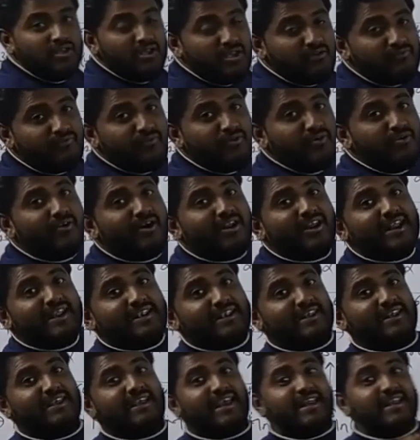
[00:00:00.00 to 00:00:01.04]
if you are
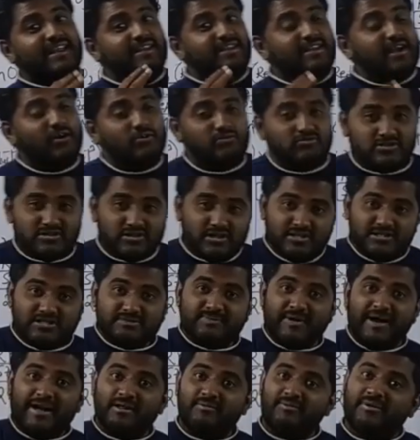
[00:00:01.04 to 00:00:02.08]
getting any doubts in
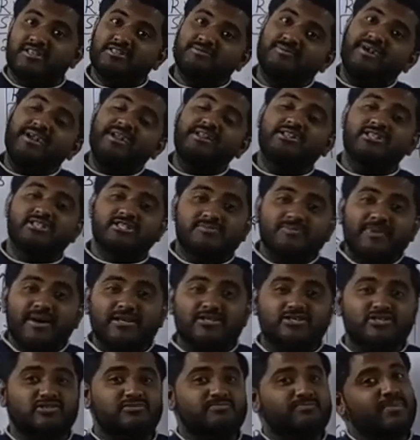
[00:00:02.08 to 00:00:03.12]
spite of explaining this
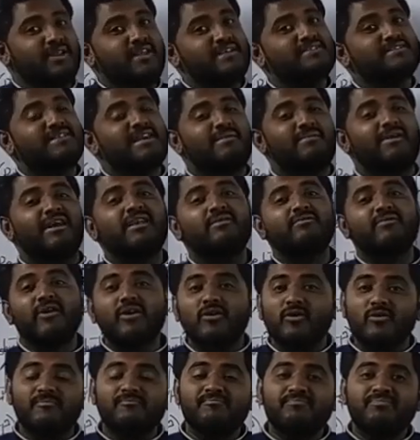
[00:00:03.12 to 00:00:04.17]
much, please comment
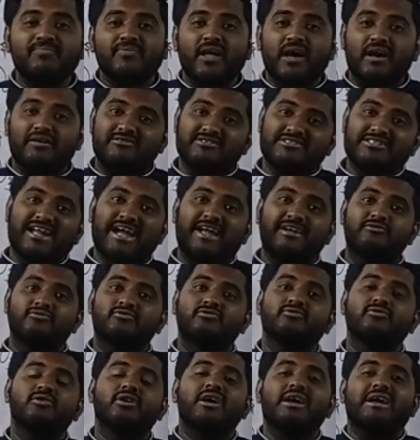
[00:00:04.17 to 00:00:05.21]
below. I will try
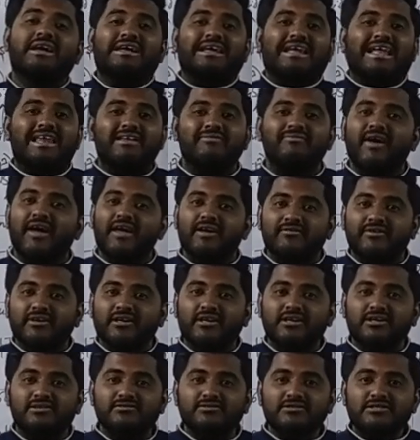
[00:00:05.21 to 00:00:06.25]
to clarify your
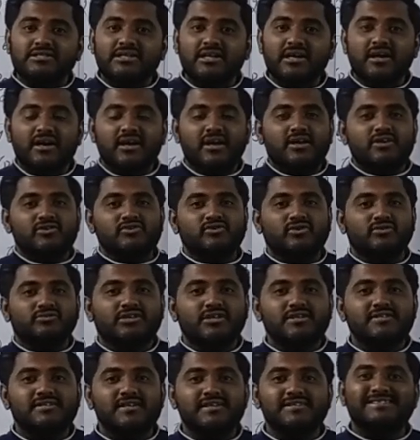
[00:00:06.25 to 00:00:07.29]
doubts. So
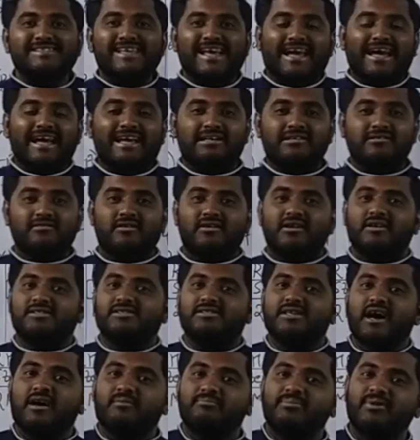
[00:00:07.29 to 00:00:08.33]
this is second
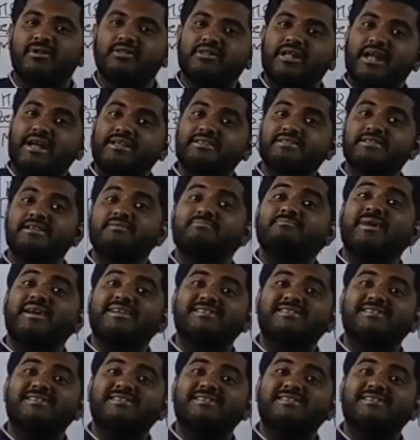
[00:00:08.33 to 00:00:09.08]
example, that is in